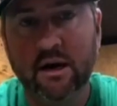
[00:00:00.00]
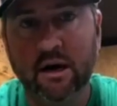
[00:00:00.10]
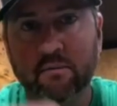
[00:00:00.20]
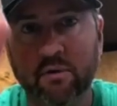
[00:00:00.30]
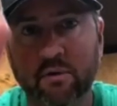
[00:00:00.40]

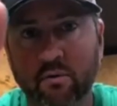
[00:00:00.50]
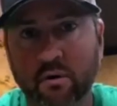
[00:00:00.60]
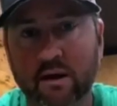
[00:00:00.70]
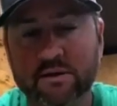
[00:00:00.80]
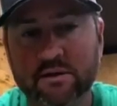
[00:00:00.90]
Um, but what
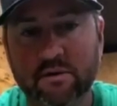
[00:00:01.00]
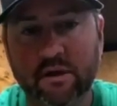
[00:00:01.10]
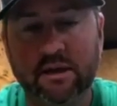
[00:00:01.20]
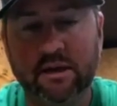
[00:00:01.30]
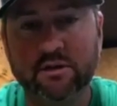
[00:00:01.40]
else is really
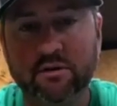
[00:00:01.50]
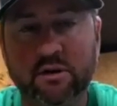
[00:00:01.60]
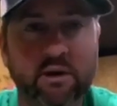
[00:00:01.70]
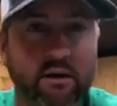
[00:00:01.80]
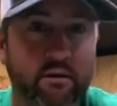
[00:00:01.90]
neat is you can
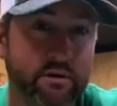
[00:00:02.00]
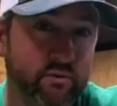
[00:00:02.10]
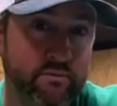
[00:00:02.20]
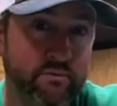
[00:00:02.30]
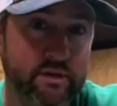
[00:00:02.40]
rig it on a
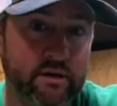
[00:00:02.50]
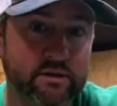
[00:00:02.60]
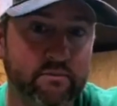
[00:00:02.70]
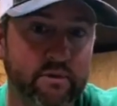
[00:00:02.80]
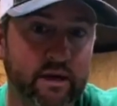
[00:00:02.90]
swim jig or
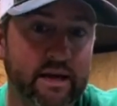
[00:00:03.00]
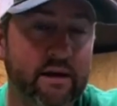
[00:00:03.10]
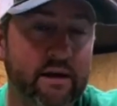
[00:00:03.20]
something like that,